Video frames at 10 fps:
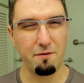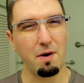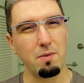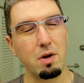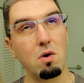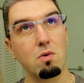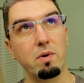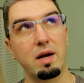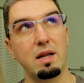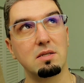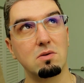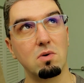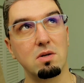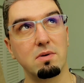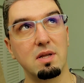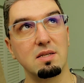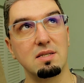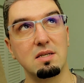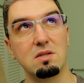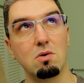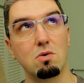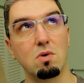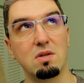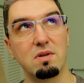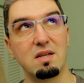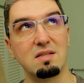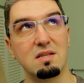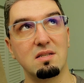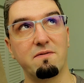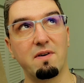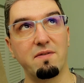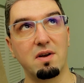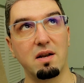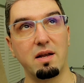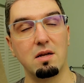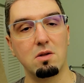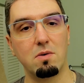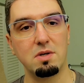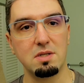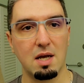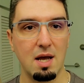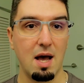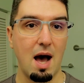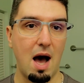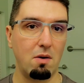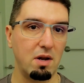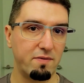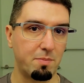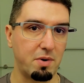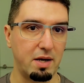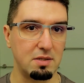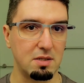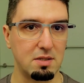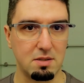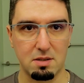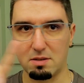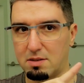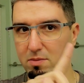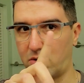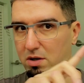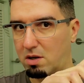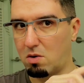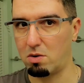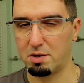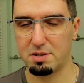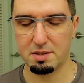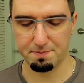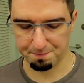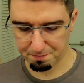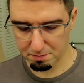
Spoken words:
If I recall correctly, it's 260 or 265 Canadian dollars. I'll leave the prices somewhere in the corners